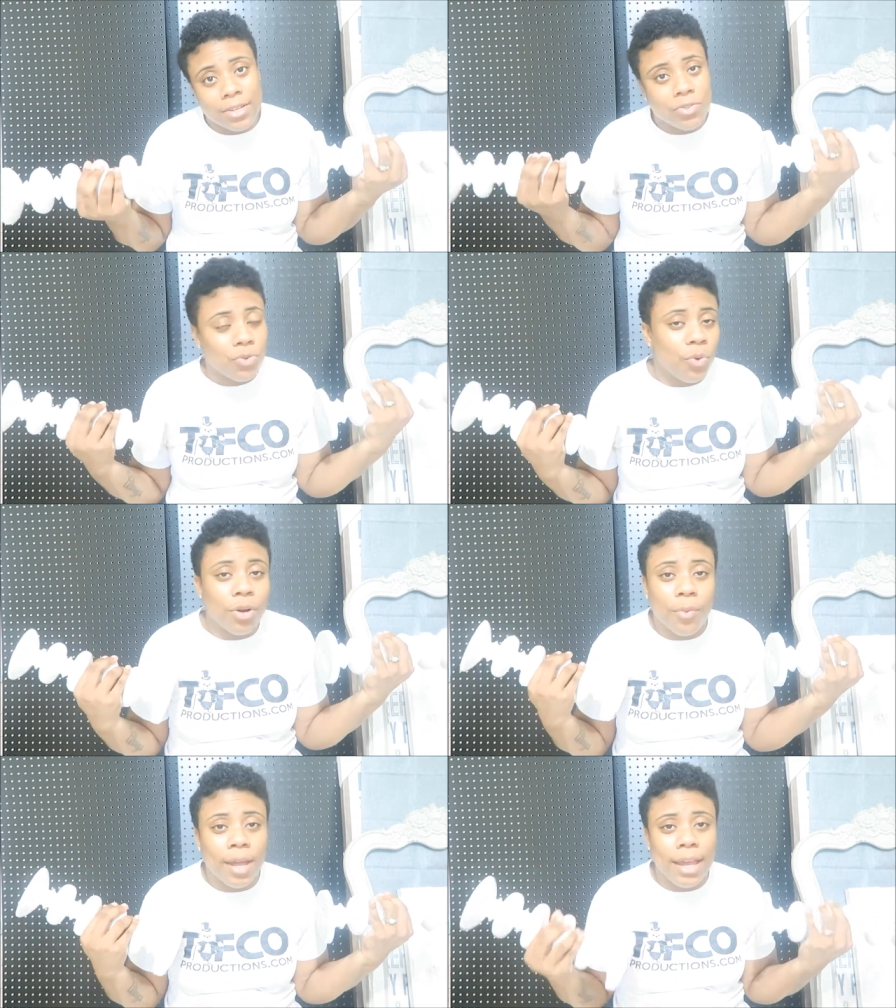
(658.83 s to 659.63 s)
Just store
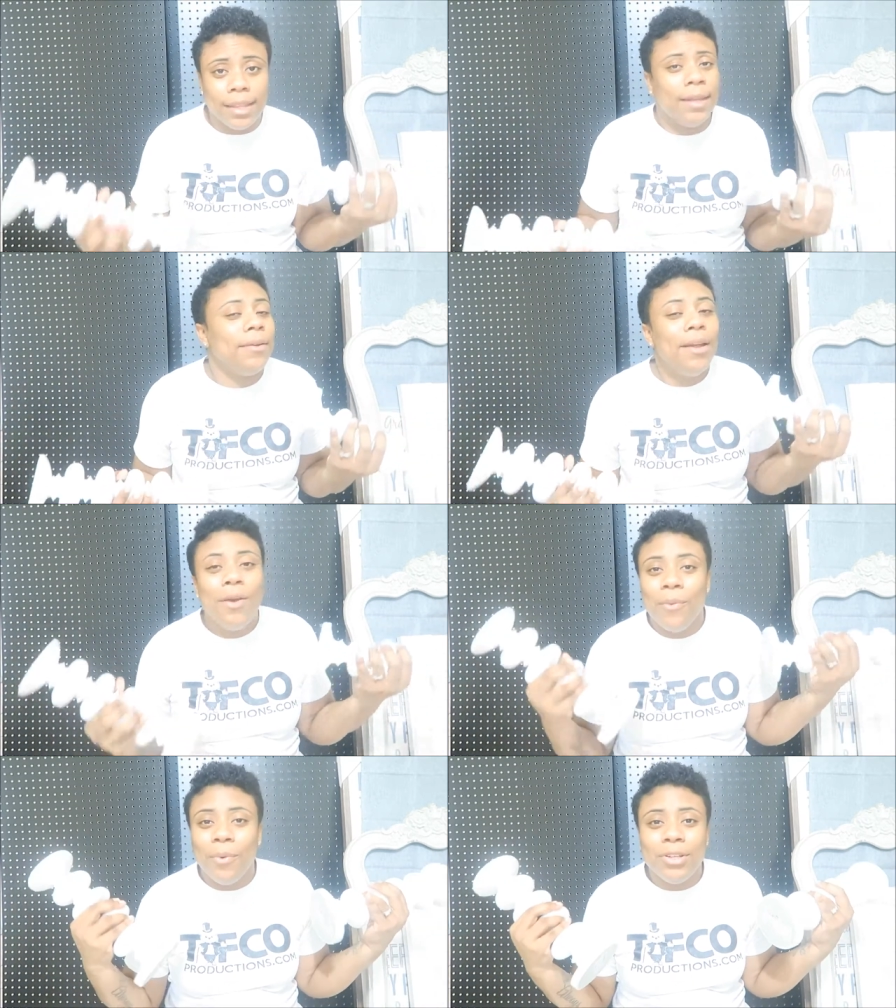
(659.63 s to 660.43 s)
it away. And then
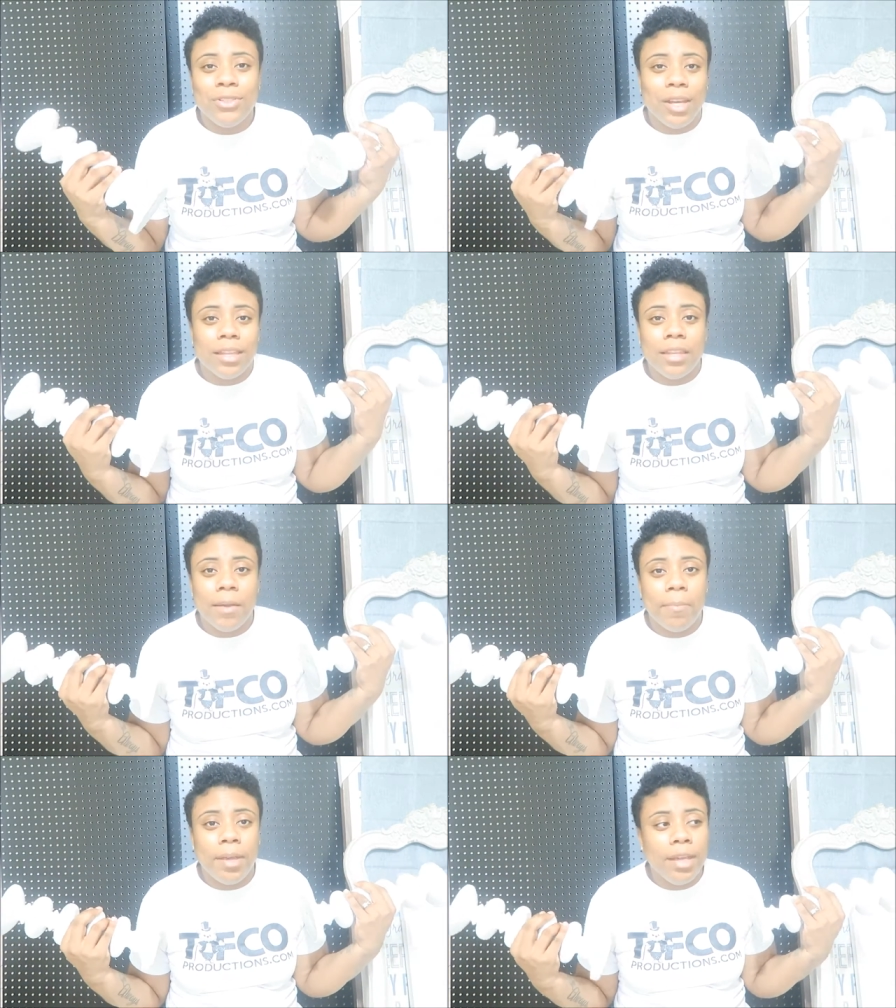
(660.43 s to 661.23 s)
once you get
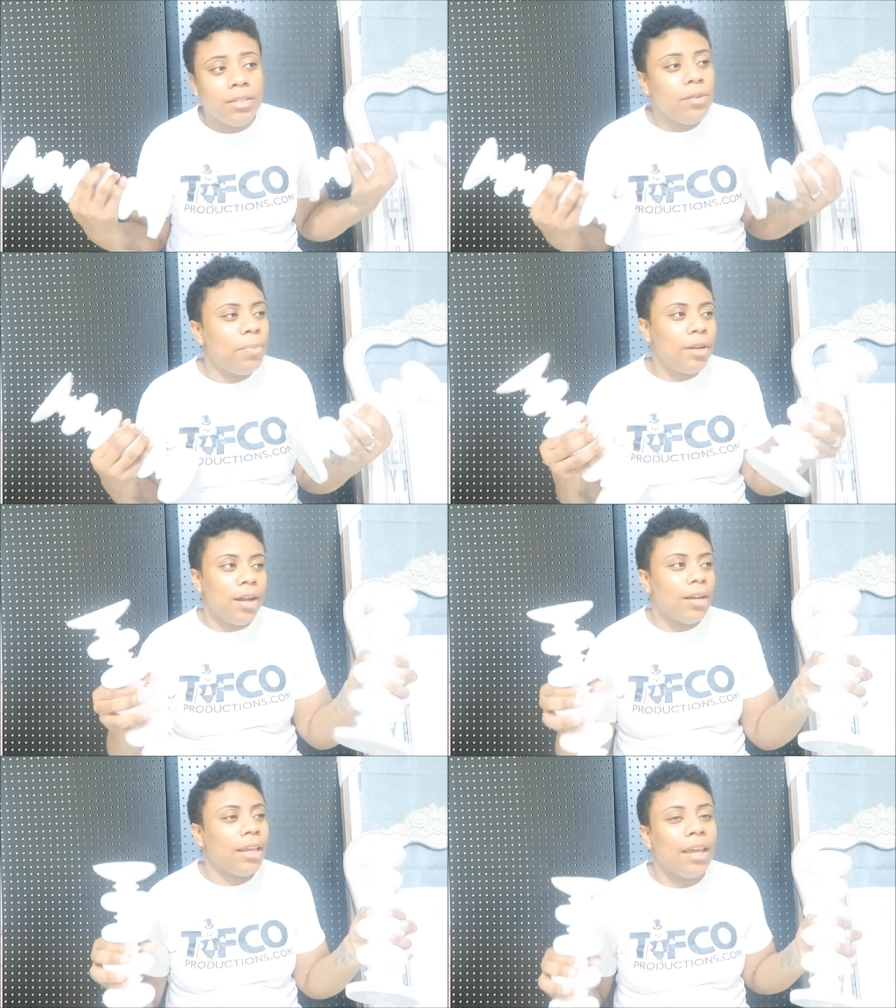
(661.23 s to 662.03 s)
that piece, you put it all